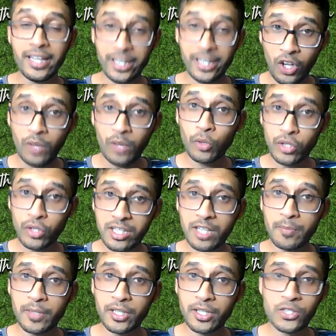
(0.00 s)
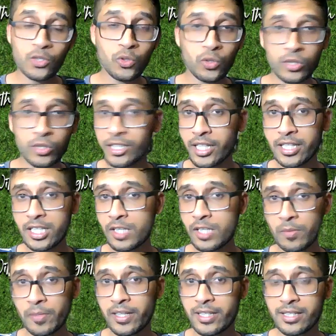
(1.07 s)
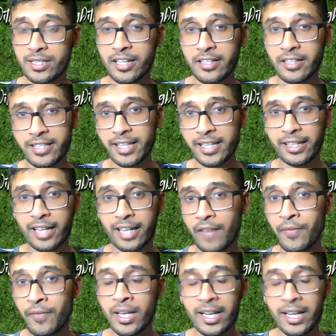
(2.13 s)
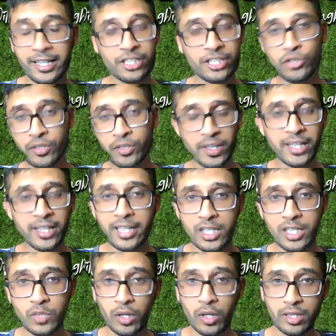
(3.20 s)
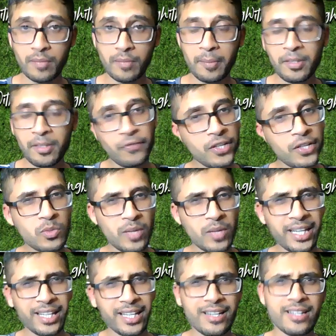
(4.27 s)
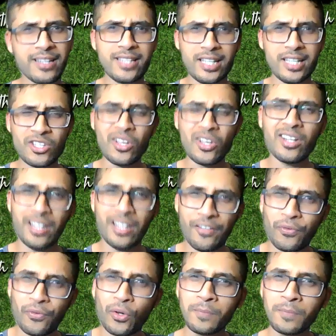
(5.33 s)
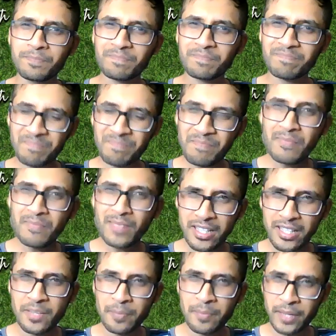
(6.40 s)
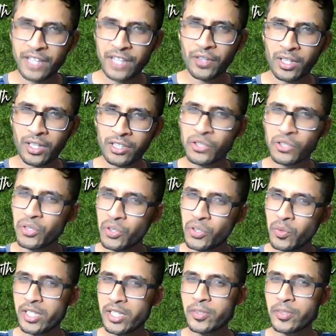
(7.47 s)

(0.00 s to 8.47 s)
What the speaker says: It almost did, because 2 good chances for Beerensteyn in the second half, and she should have taken at least one of them. I mean, the first one I can understand. It's on the left foot. It's a bit difficult. She couldn't quite